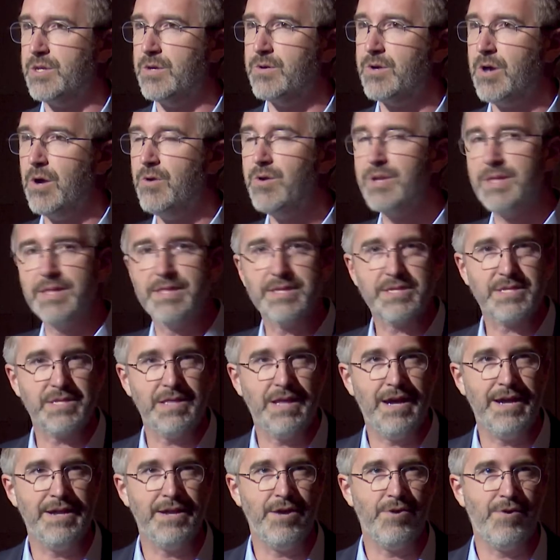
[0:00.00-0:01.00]
go to the
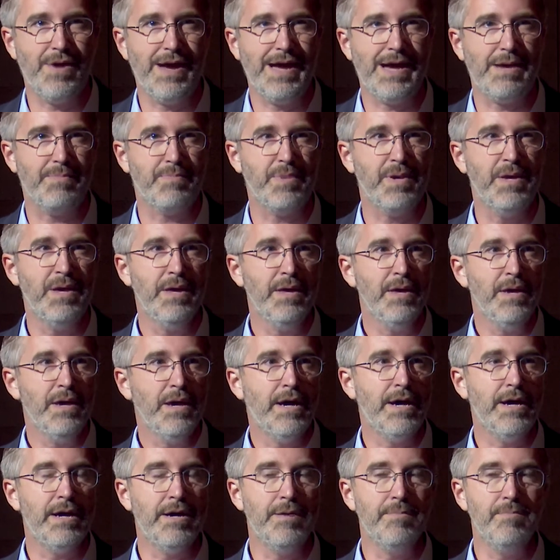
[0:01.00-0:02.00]
Slido app
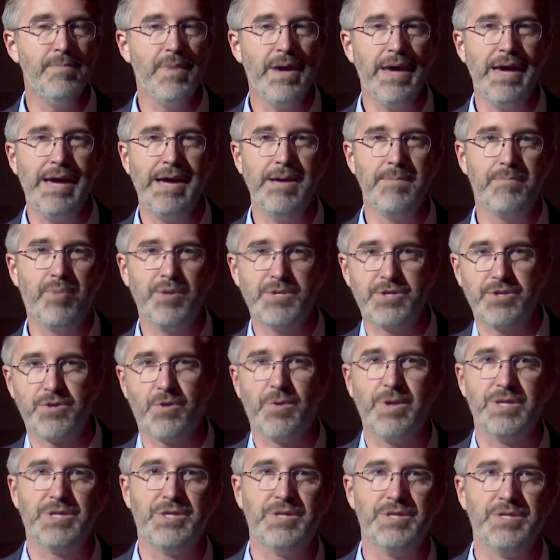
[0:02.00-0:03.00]
and put your
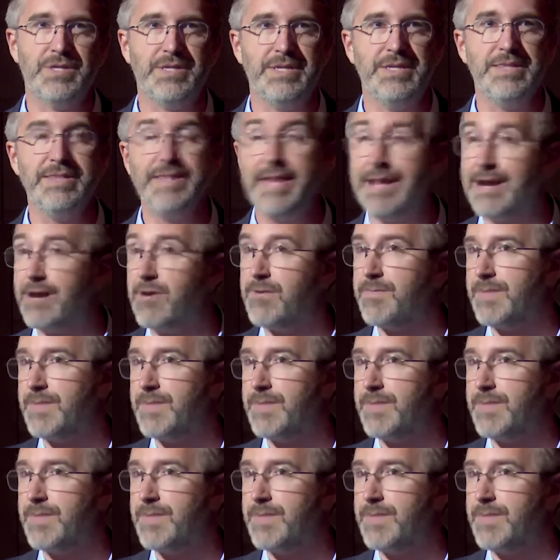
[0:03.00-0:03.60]
questions in there.